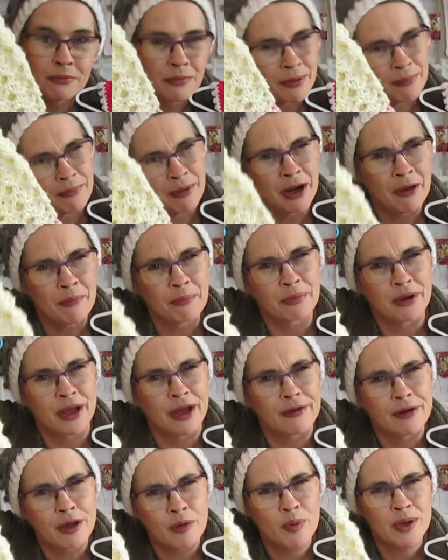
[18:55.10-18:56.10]
Remember how
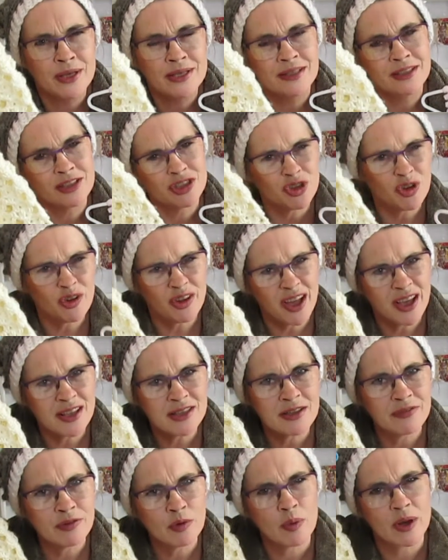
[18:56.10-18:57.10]
proud I was? Did you
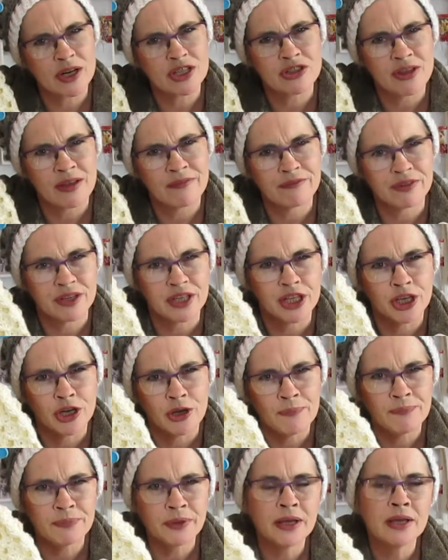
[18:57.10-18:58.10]
guys ever watch that
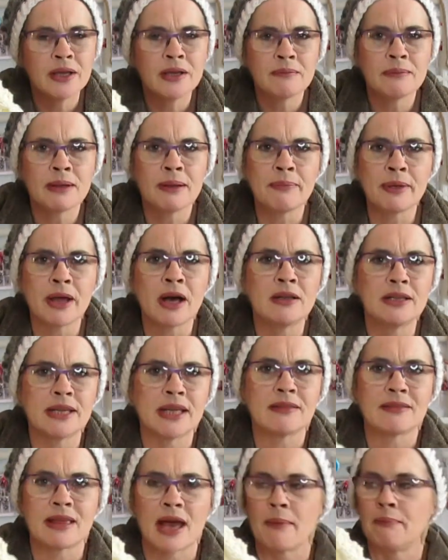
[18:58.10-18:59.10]
video? Maybe I'll
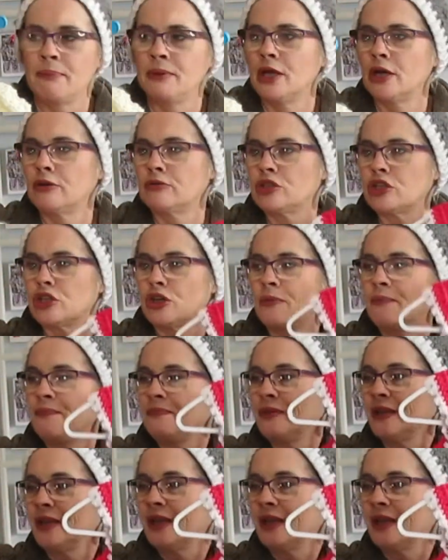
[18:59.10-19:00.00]
link that below too.